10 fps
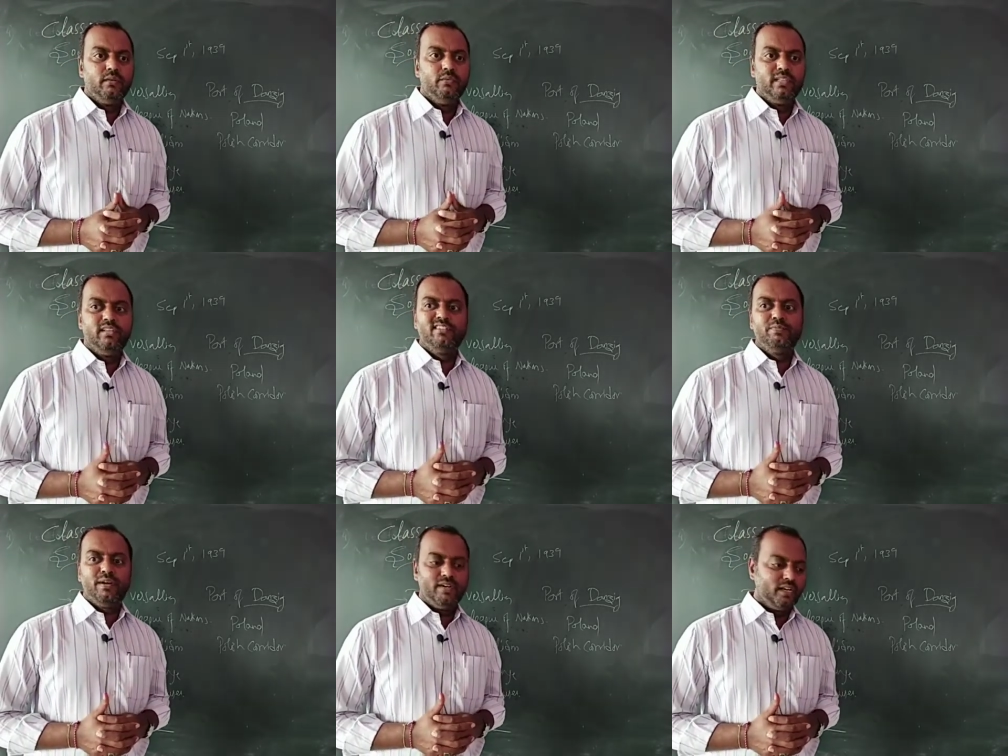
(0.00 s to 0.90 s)
With this
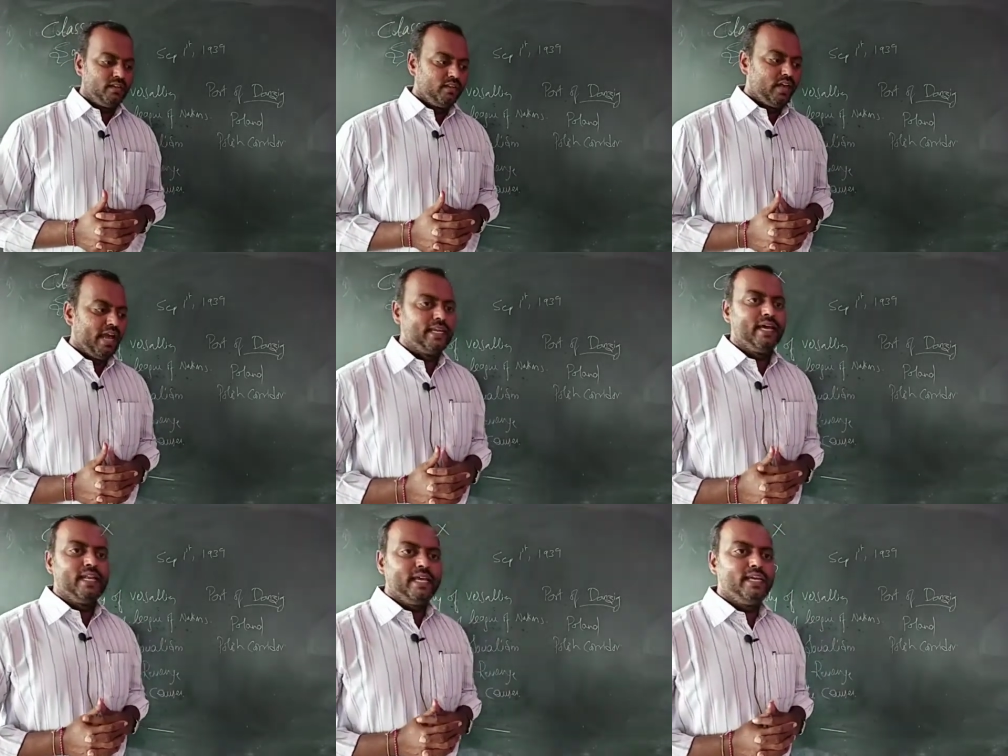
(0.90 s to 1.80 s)
power, an
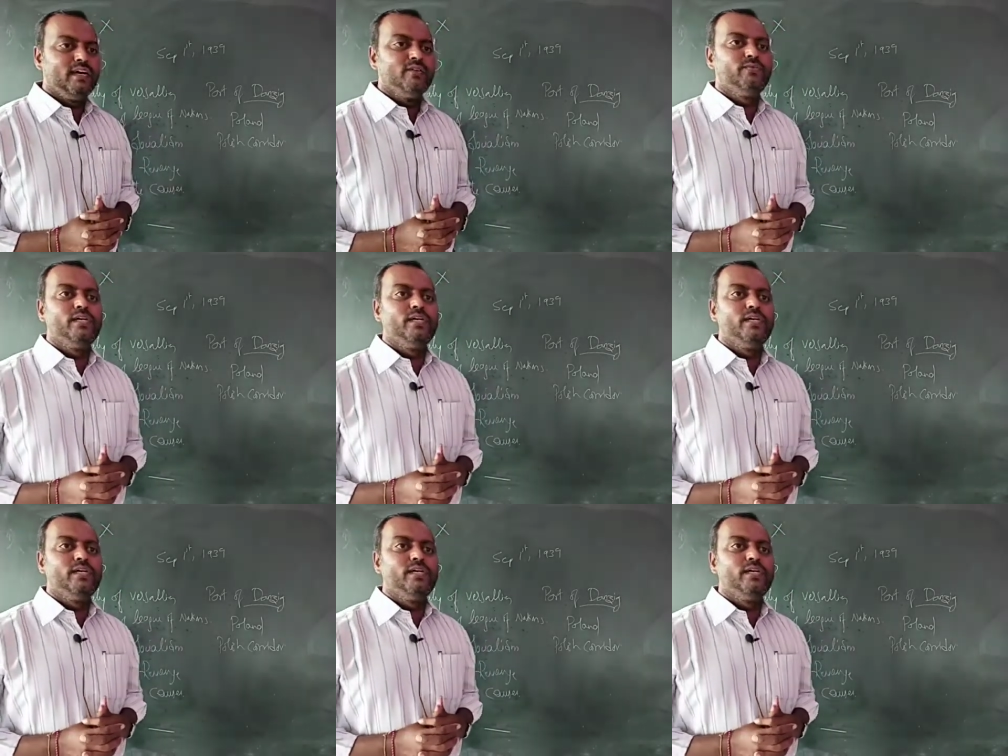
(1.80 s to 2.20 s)
ally of